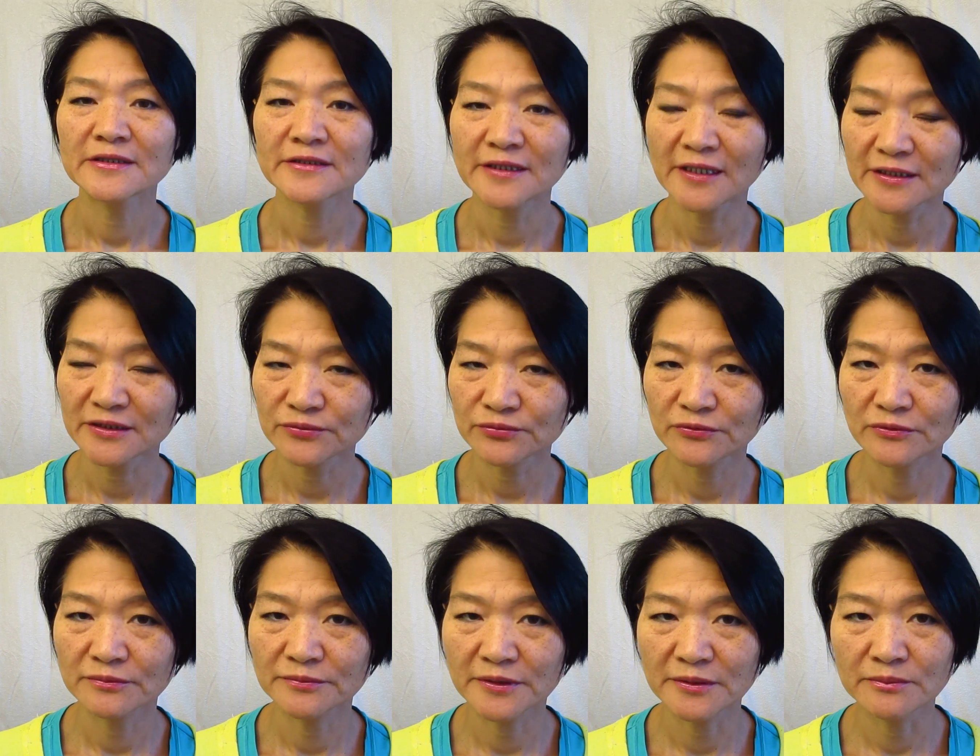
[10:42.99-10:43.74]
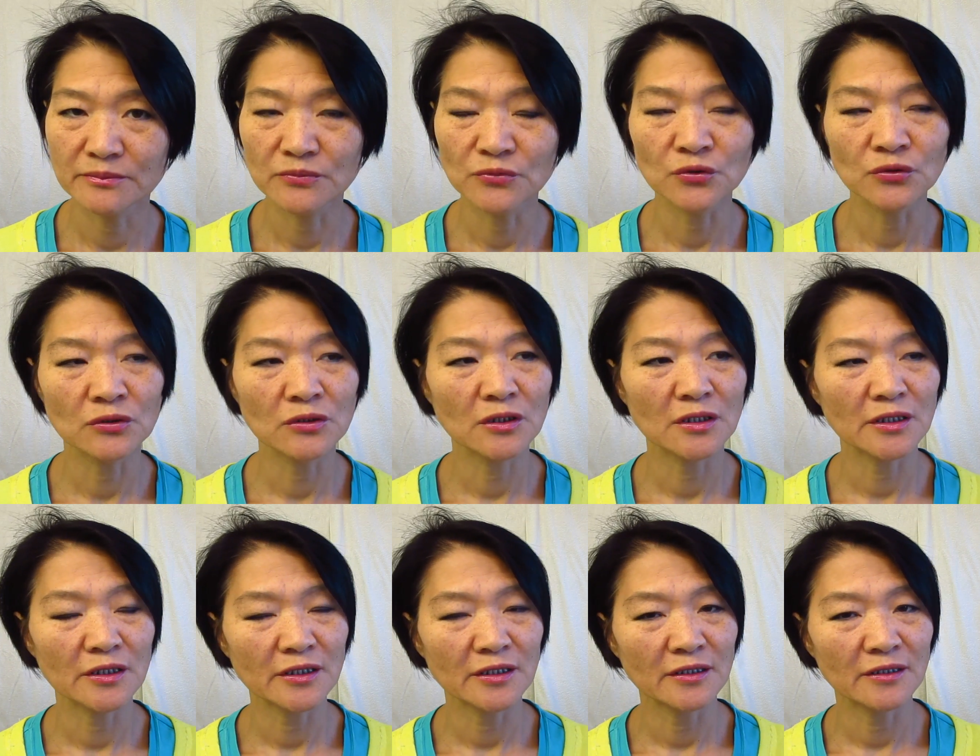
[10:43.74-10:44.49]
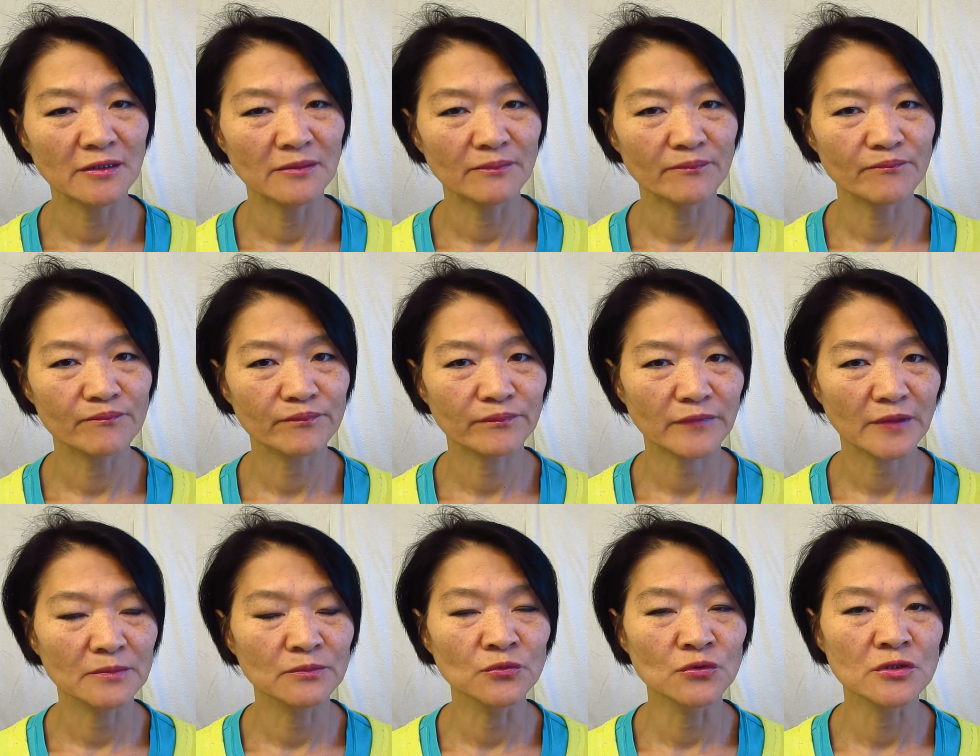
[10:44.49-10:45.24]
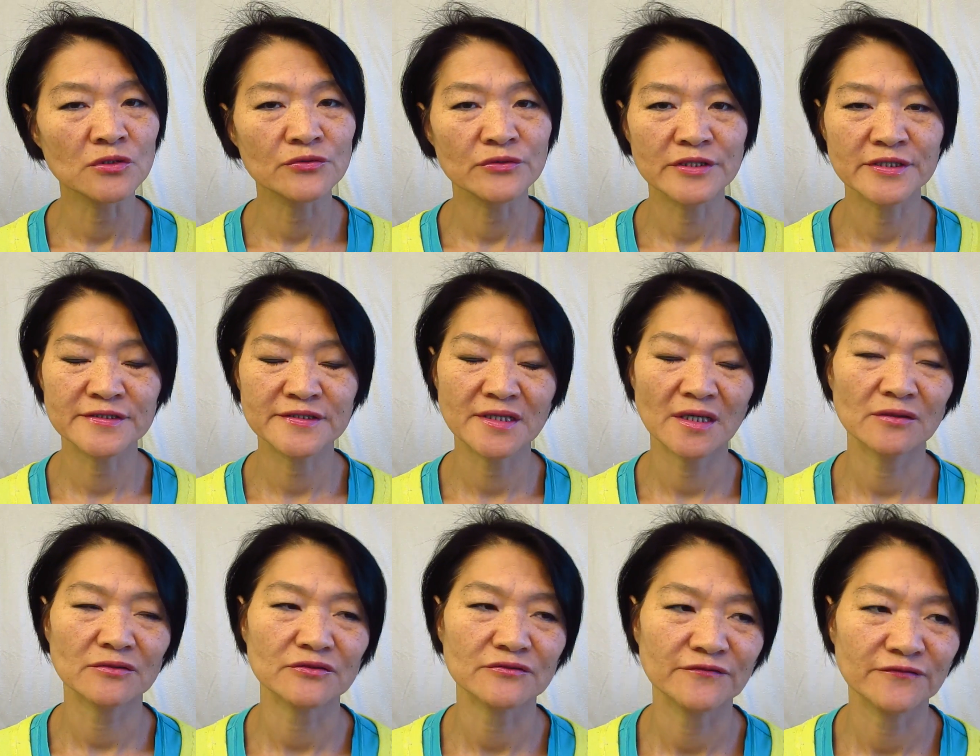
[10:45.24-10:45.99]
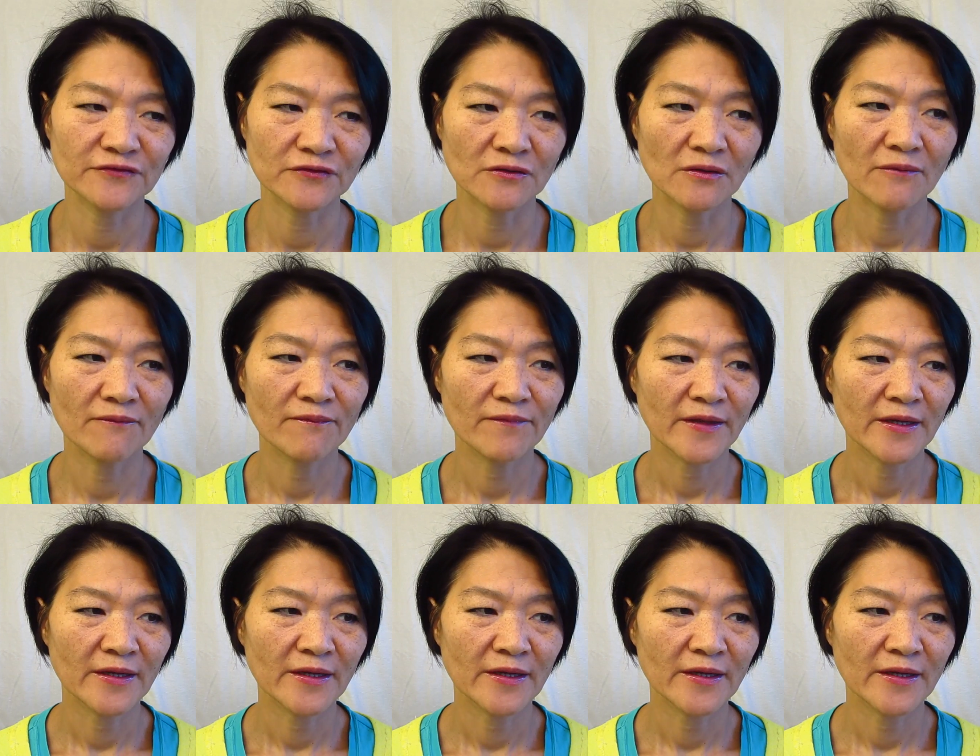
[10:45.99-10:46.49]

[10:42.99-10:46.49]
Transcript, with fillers: That will be more um, more resultful.